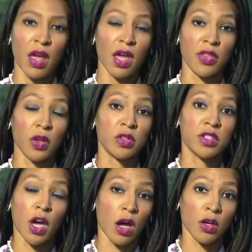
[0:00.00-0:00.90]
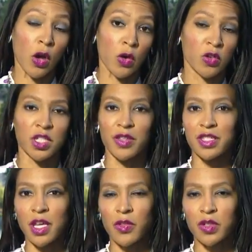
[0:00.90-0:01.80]
And those dog owners in the
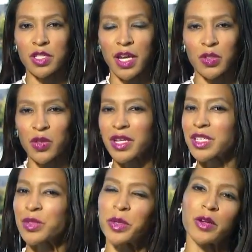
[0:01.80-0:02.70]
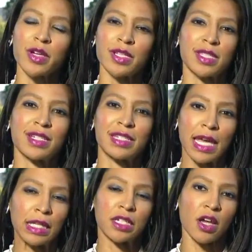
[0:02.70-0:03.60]
southern states where they experience the
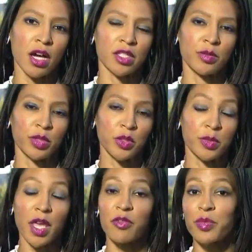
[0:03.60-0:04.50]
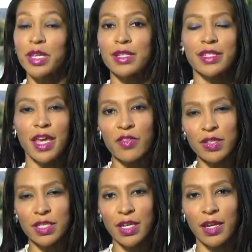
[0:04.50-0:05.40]
deadly toxic blooms have been
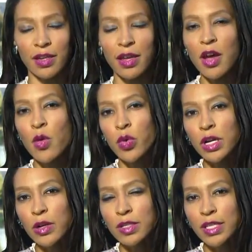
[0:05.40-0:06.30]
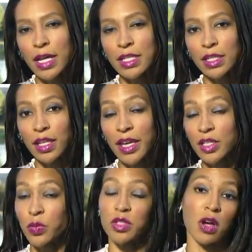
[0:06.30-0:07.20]
devastated. We're here in Santee
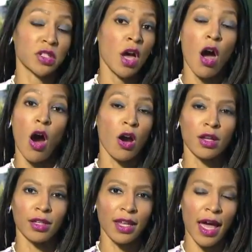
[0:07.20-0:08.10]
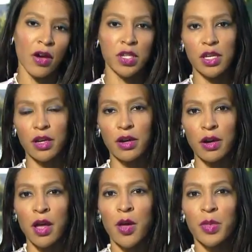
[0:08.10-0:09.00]
Lakes where dogs aren't allowed here,
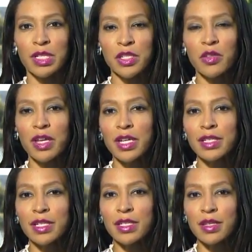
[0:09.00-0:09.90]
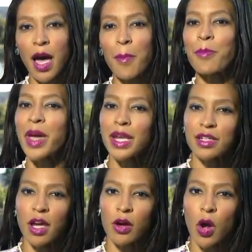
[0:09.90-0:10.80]
but still that doesn't stop many
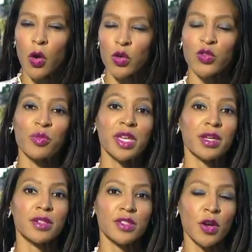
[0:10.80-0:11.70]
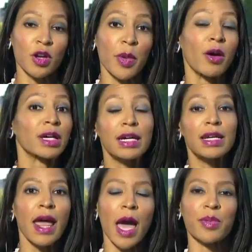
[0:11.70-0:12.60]
dog owners from being concerned about could
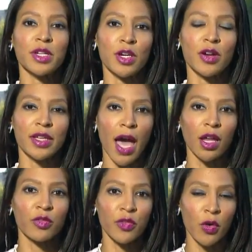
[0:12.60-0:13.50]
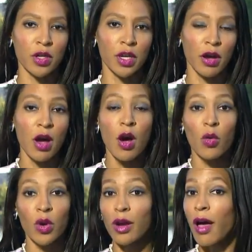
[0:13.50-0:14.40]
it happen here in California,
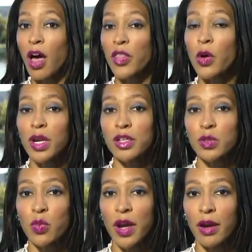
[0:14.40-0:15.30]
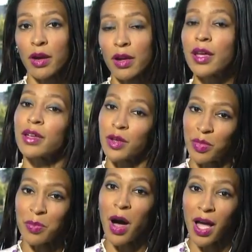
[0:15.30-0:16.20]
where although it is rare, it could
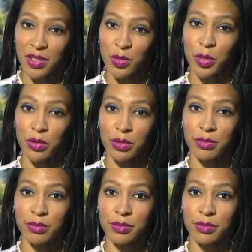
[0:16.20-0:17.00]
be possible.